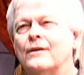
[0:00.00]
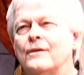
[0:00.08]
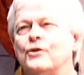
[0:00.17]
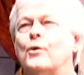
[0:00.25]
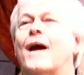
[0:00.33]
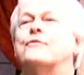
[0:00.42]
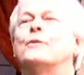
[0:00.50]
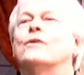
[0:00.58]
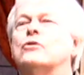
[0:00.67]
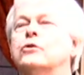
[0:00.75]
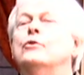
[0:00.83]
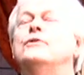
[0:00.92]
You have to
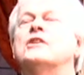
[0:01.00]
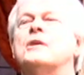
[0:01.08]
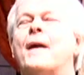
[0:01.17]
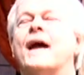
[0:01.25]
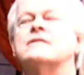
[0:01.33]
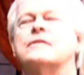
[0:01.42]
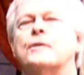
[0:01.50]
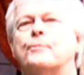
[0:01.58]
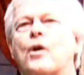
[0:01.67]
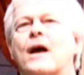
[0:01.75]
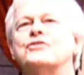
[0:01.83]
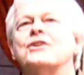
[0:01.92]
include the demands of the
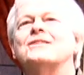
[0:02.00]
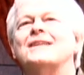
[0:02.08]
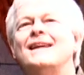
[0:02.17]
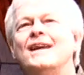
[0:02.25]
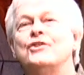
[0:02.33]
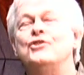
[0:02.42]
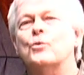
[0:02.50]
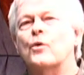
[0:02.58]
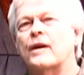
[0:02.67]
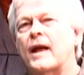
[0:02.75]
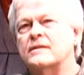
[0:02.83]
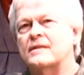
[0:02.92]
project in your
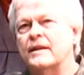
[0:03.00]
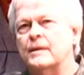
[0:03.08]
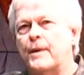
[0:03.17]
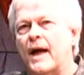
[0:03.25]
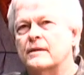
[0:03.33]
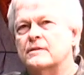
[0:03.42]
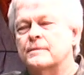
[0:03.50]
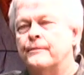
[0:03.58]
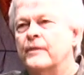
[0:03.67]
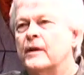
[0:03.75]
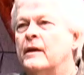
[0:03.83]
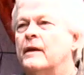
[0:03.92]
work outside the box.
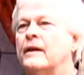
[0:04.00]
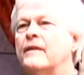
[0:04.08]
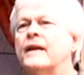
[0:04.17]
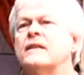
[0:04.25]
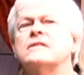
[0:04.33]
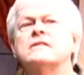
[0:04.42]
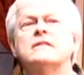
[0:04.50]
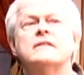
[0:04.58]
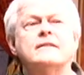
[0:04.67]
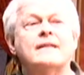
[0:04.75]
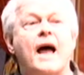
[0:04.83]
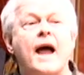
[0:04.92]
That isn't to
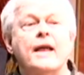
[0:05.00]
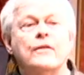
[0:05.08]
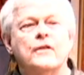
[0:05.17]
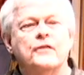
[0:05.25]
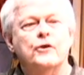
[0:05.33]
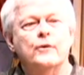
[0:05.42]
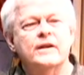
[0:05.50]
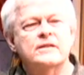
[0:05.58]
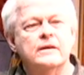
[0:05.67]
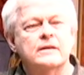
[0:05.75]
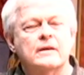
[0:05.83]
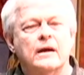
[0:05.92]
deny that there
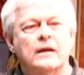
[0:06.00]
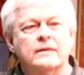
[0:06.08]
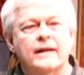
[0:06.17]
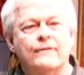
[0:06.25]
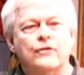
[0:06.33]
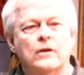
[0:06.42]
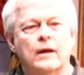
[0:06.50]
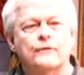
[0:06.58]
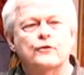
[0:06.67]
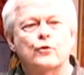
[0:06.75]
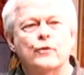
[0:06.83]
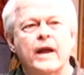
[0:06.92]
isn't a level
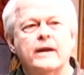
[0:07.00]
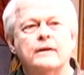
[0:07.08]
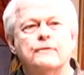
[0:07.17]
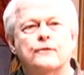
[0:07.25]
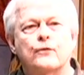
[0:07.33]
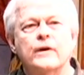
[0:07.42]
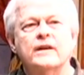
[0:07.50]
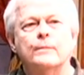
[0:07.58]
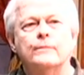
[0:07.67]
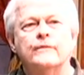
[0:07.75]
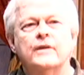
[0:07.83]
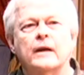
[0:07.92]
of creative
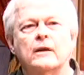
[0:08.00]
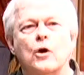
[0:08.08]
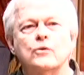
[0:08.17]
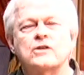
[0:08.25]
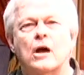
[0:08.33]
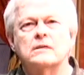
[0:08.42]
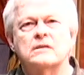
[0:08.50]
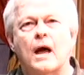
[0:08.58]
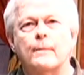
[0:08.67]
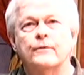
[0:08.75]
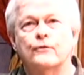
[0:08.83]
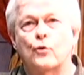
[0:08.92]
freedom that goes on
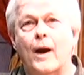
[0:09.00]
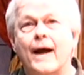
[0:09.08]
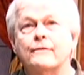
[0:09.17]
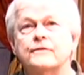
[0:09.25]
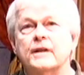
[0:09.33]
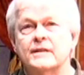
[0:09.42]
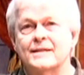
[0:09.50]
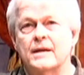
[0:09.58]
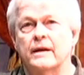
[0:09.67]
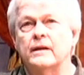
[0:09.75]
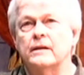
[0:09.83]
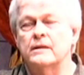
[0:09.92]
top of craft and
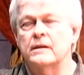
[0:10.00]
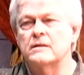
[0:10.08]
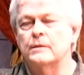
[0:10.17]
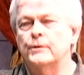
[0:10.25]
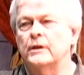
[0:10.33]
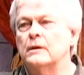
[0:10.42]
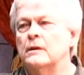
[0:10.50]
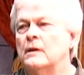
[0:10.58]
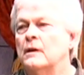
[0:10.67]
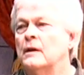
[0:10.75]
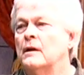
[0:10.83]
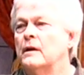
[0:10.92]
study and discipline.
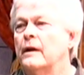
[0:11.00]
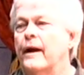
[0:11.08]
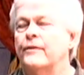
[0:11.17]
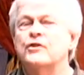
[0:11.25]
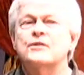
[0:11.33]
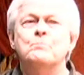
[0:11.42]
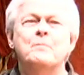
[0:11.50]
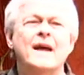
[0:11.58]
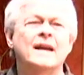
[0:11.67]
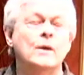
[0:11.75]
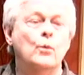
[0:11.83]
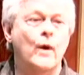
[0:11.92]
And there's
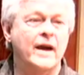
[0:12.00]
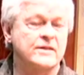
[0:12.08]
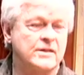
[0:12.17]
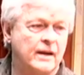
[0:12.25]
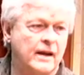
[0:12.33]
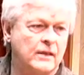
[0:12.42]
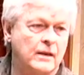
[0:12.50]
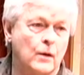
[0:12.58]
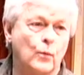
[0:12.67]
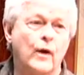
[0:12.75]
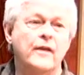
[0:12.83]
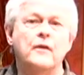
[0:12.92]
many ways to get there.
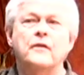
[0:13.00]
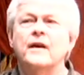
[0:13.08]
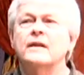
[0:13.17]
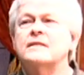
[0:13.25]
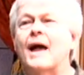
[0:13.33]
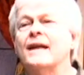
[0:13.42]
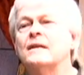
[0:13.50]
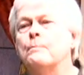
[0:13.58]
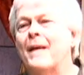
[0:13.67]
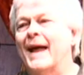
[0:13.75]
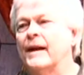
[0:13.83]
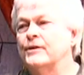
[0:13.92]
One of the things I
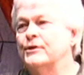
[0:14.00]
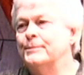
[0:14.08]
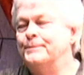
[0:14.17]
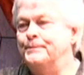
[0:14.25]
demand